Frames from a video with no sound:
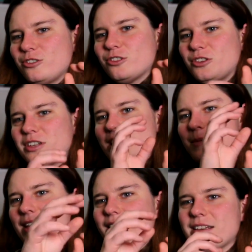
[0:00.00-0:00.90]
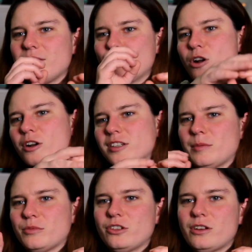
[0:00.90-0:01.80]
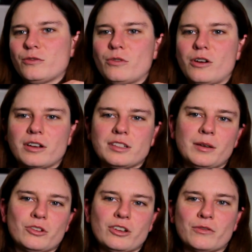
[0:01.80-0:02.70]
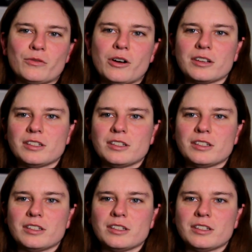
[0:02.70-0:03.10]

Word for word: Usually they make wrong assumption after wrong assumption after wrong